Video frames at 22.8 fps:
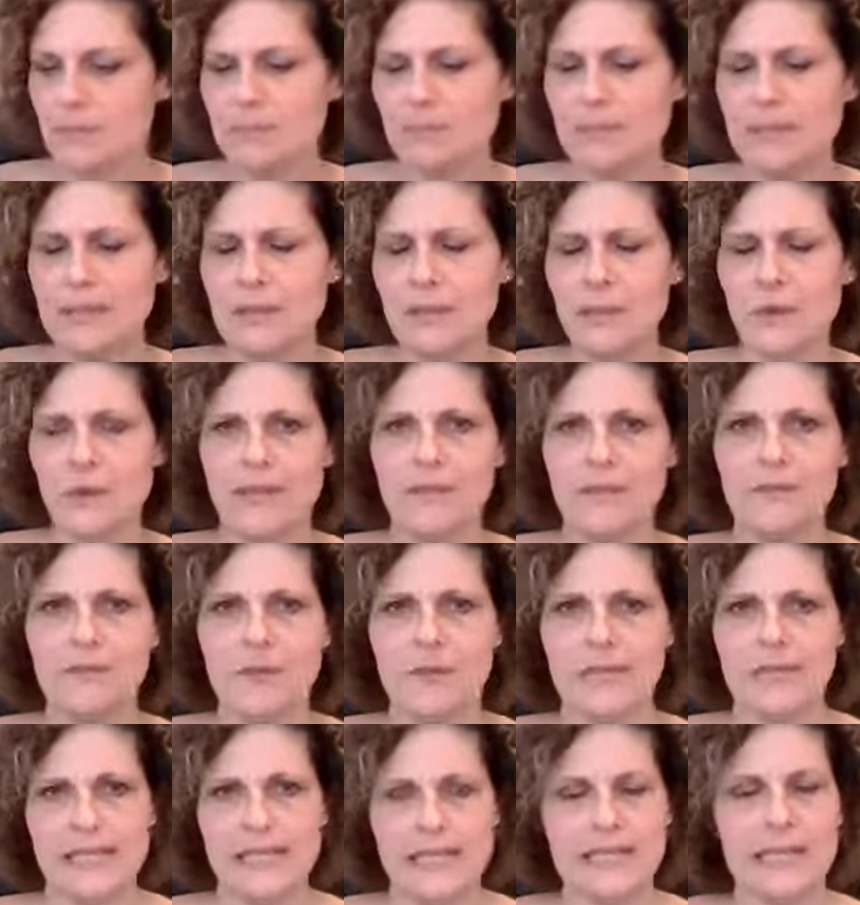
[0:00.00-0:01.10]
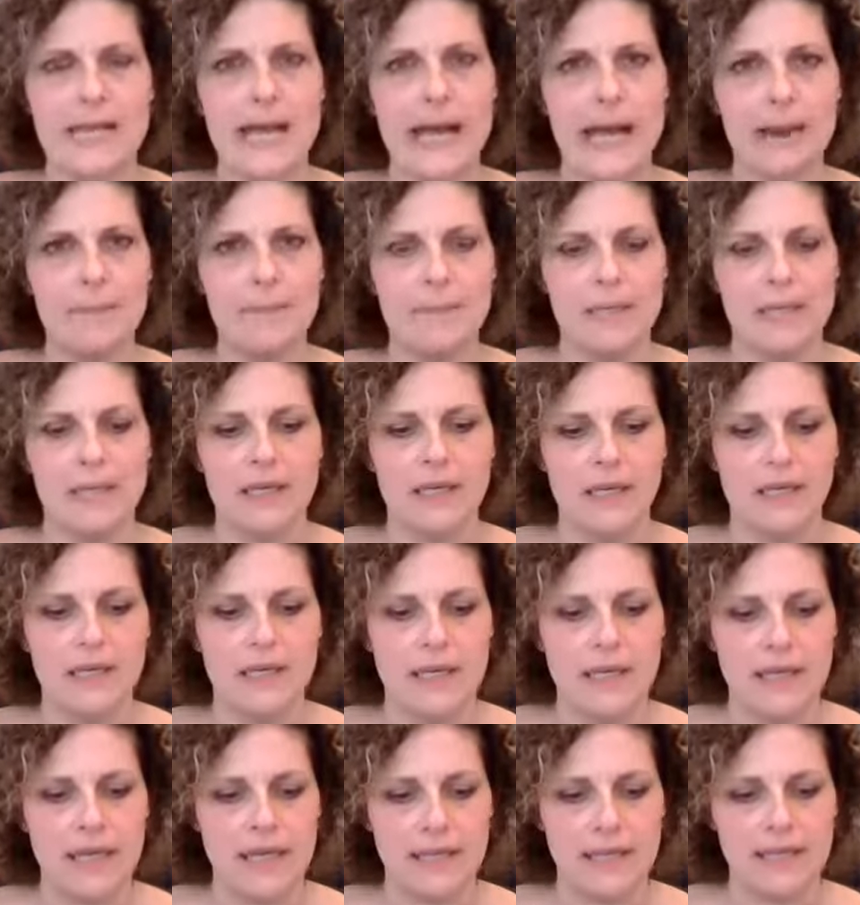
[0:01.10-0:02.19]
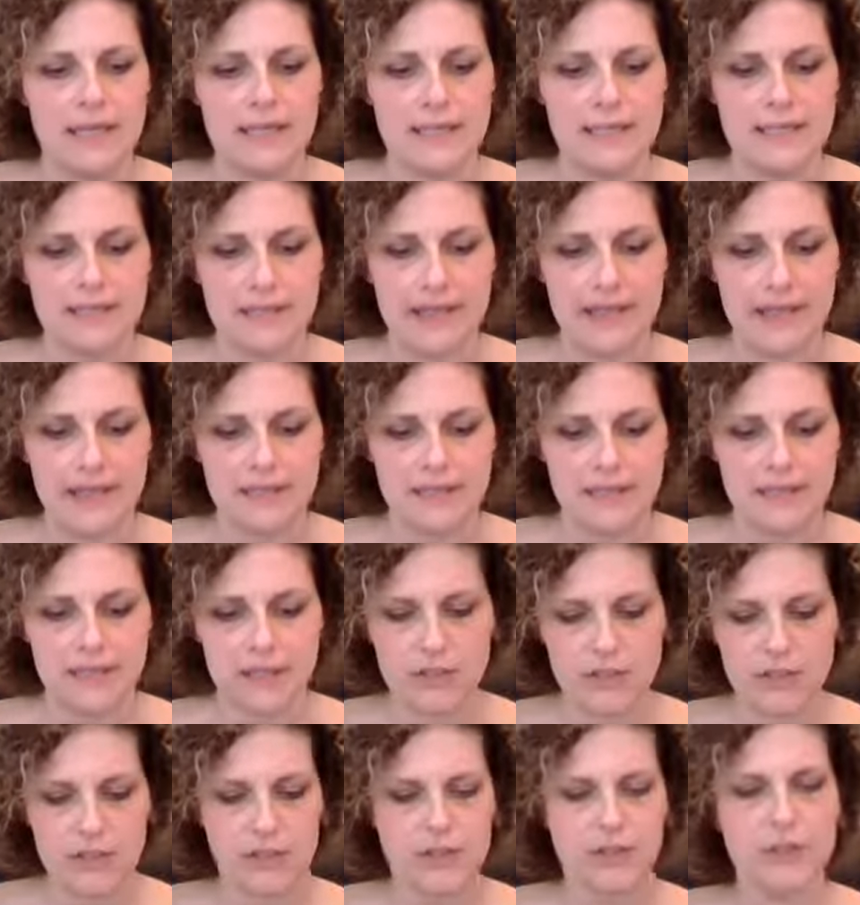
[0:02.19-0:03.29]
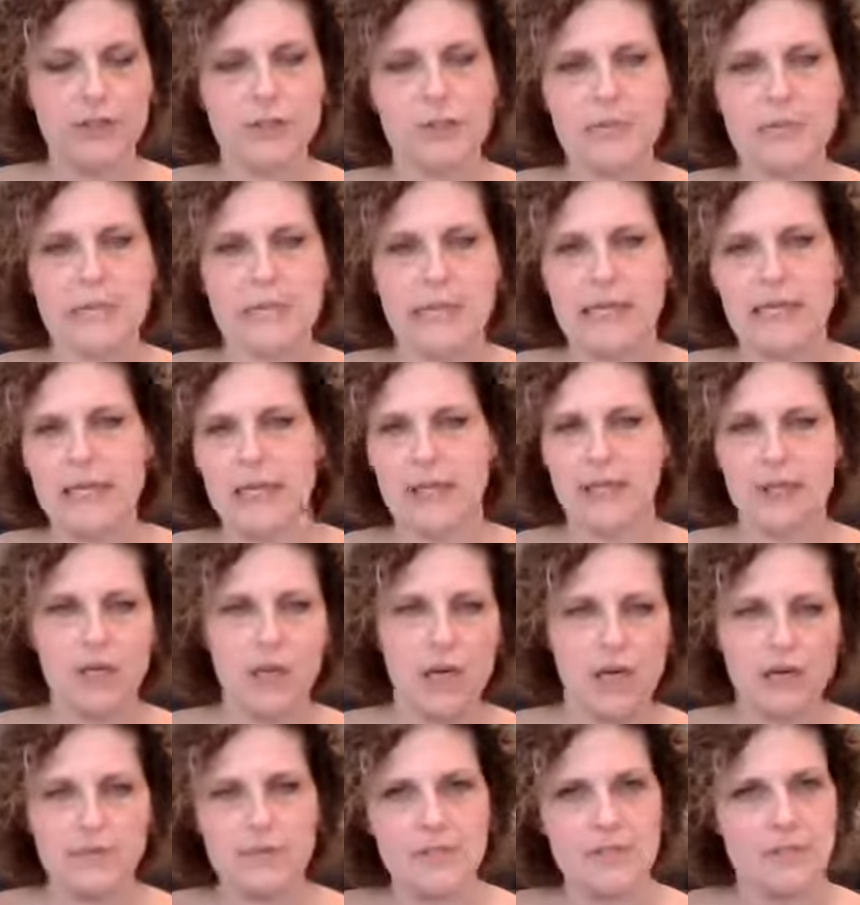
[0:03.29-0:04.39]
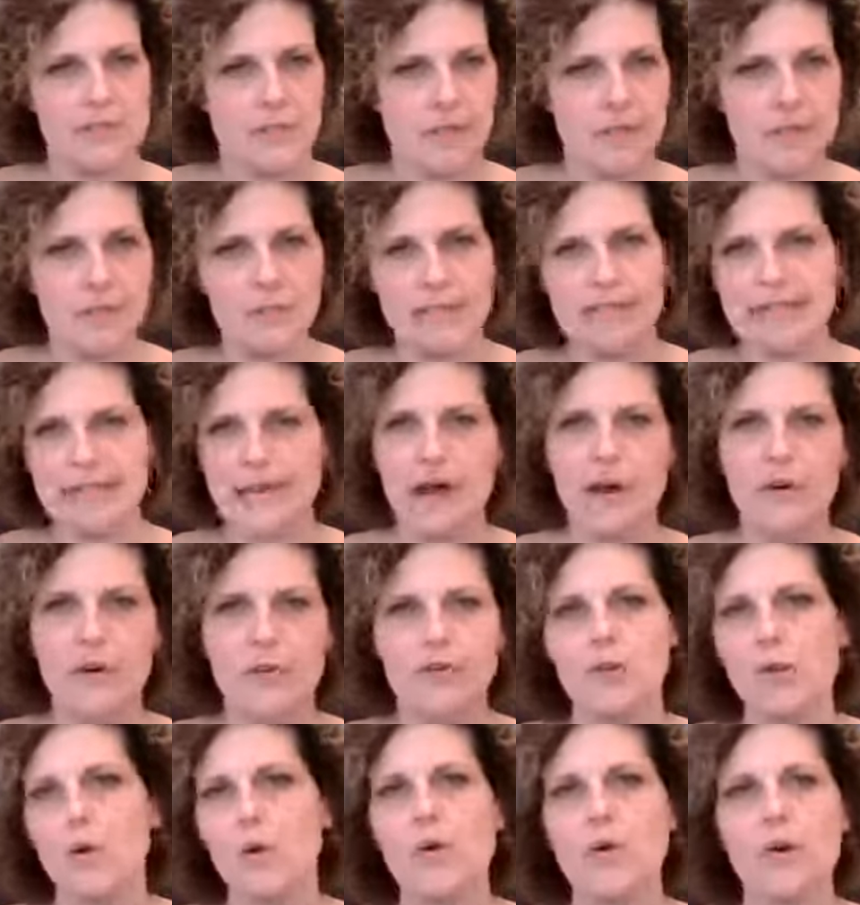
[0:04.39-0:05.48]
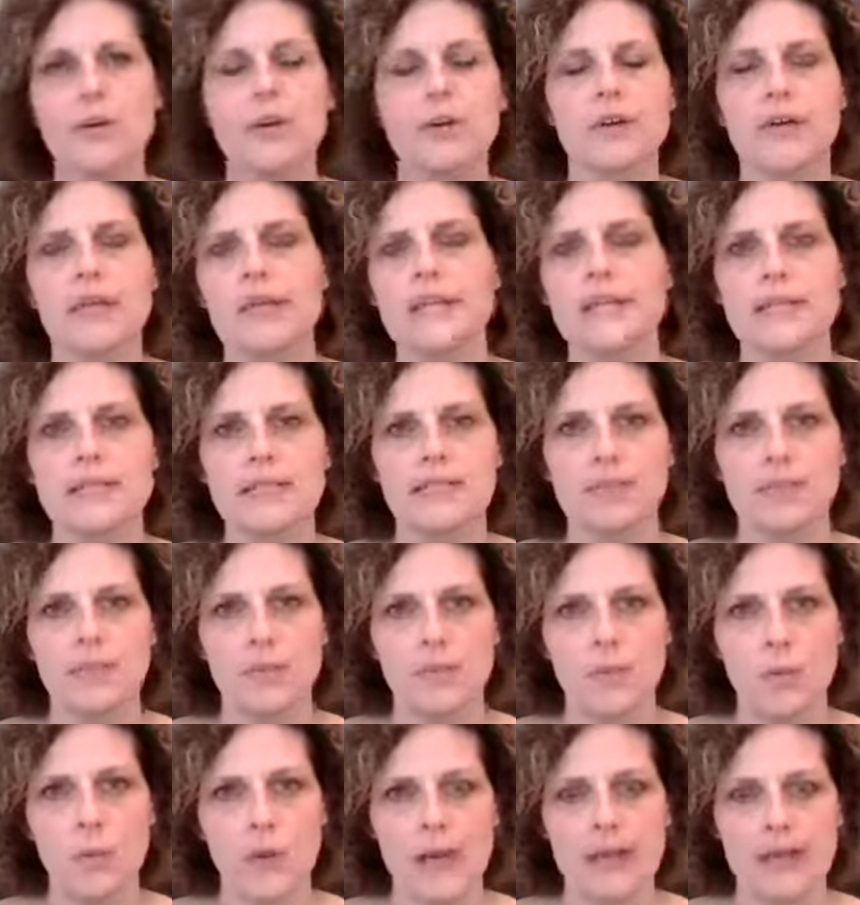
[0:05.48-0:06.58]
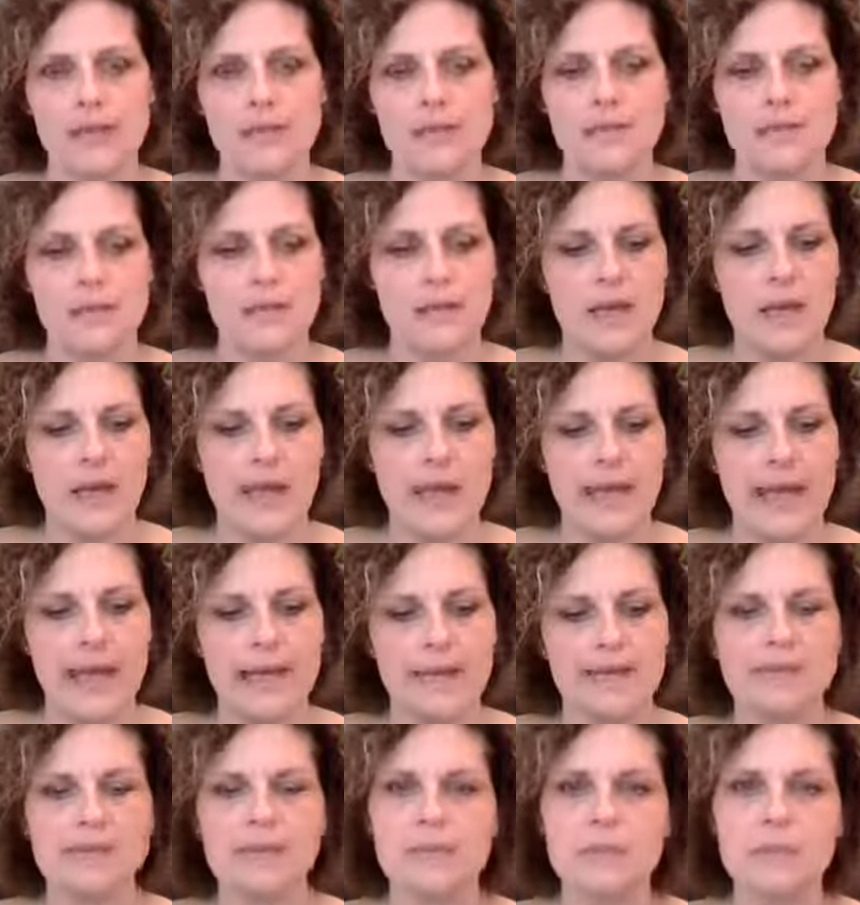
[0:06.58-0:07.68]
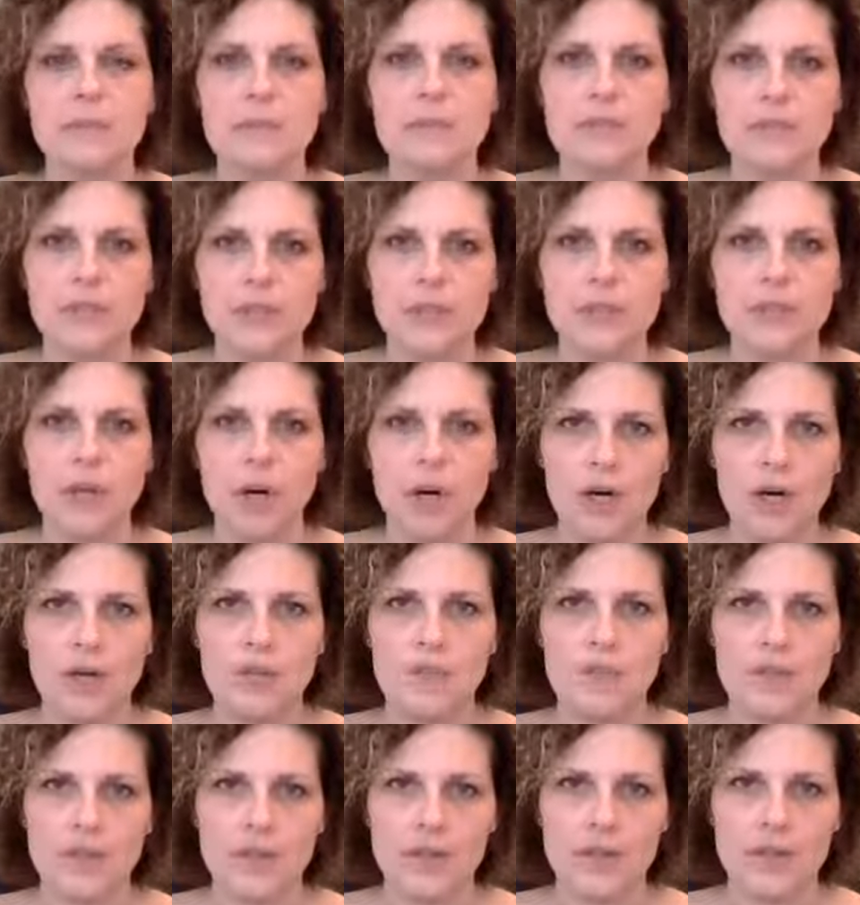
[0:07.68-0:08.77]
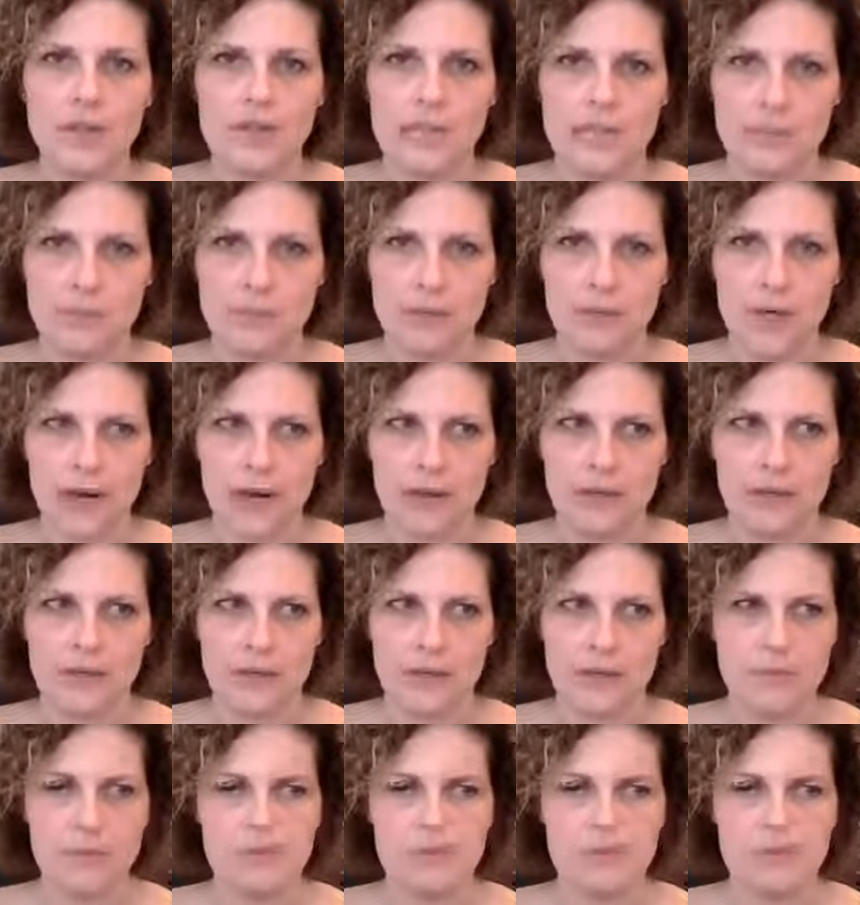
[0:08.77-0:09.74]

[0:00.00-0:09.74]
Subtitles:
but what I foresee happening is that teachers are going to be getting a lot of assignments out of order and in different ways, and it's going to be really hard for them to keep track of them.